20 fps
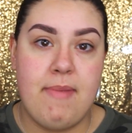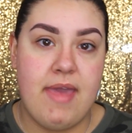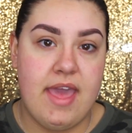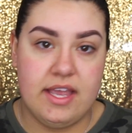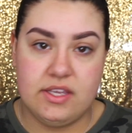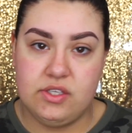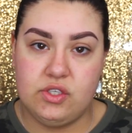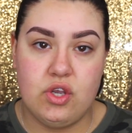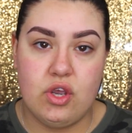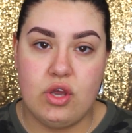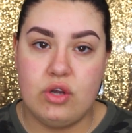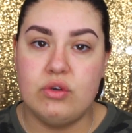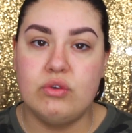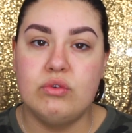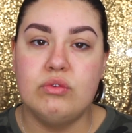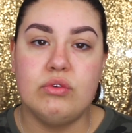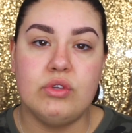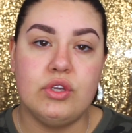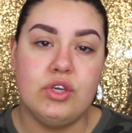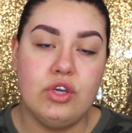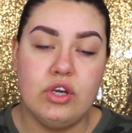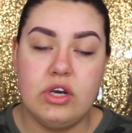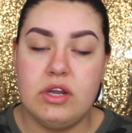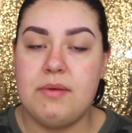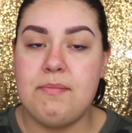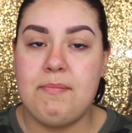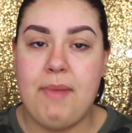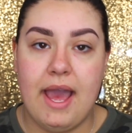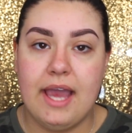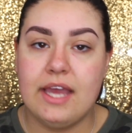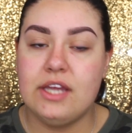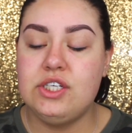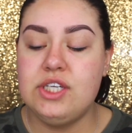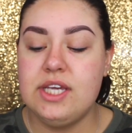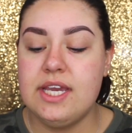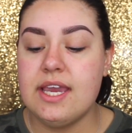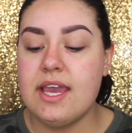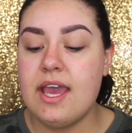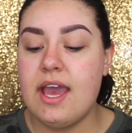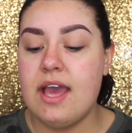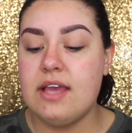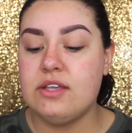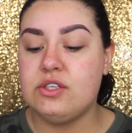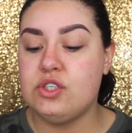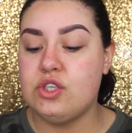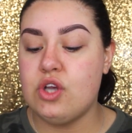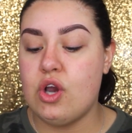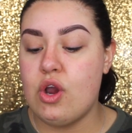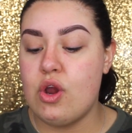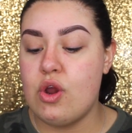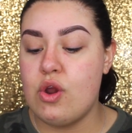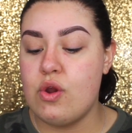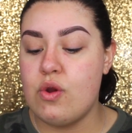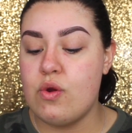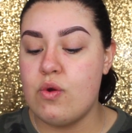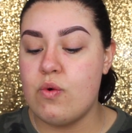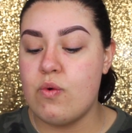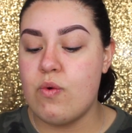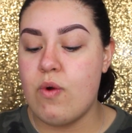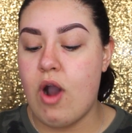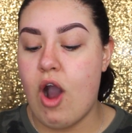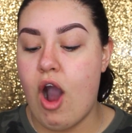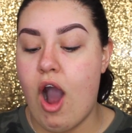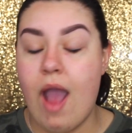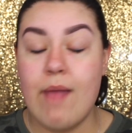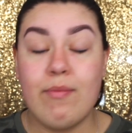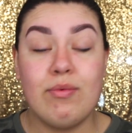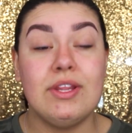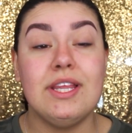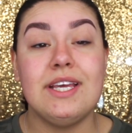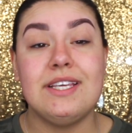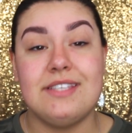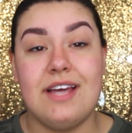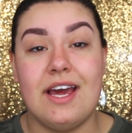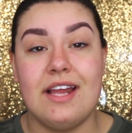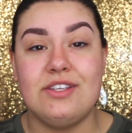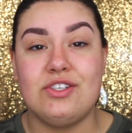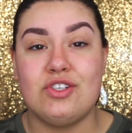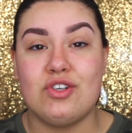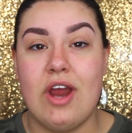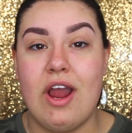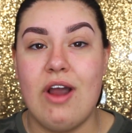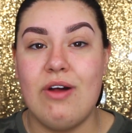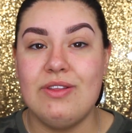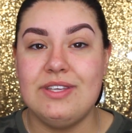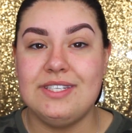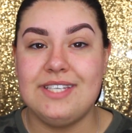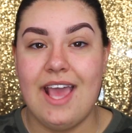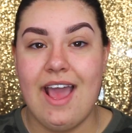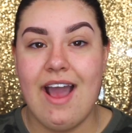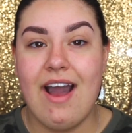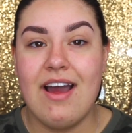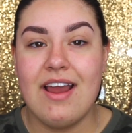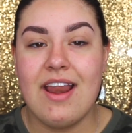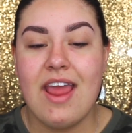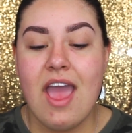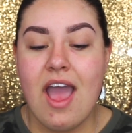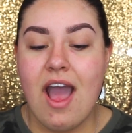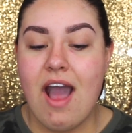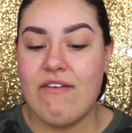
external unit packaging, so I'm really excited to try all this out.